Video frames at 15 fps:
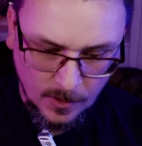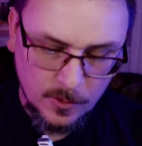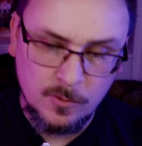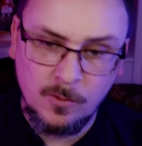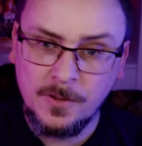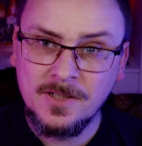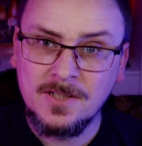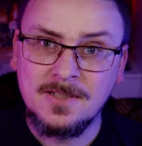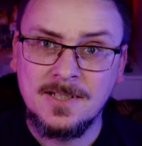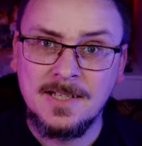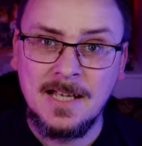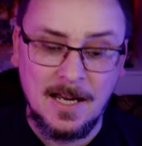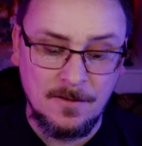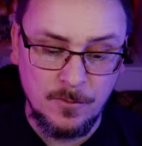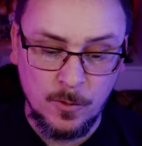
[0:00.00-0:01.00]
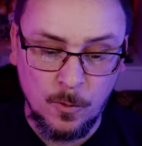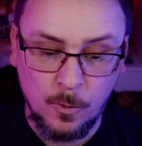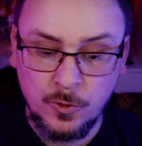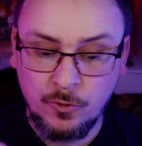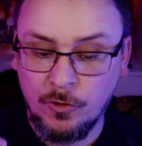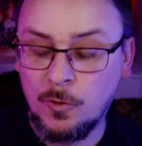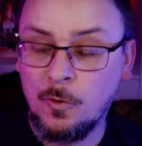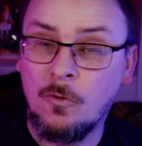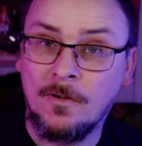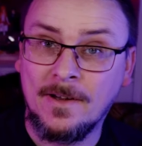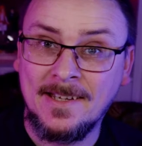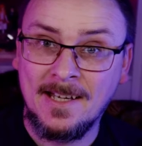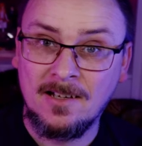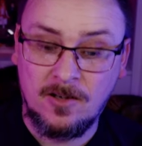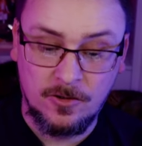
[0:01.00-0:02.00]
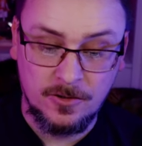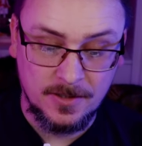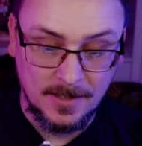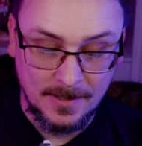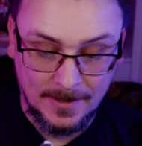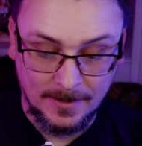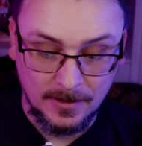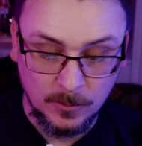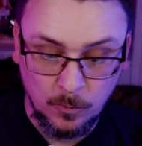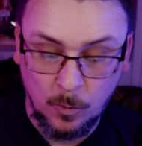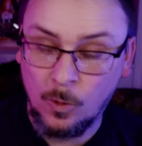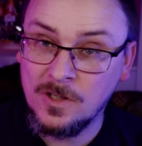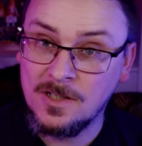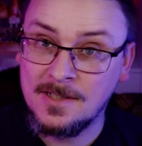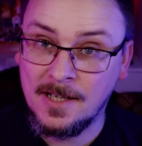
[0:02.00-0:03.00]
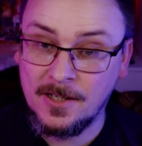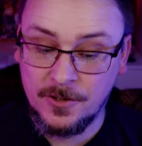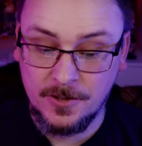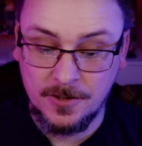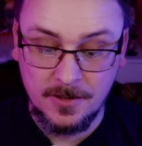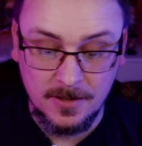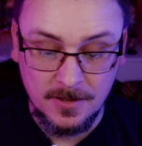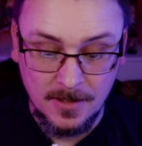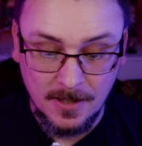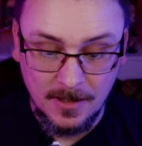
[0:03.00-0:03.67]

So what you'll see if we go straight over here onto the Guild War section,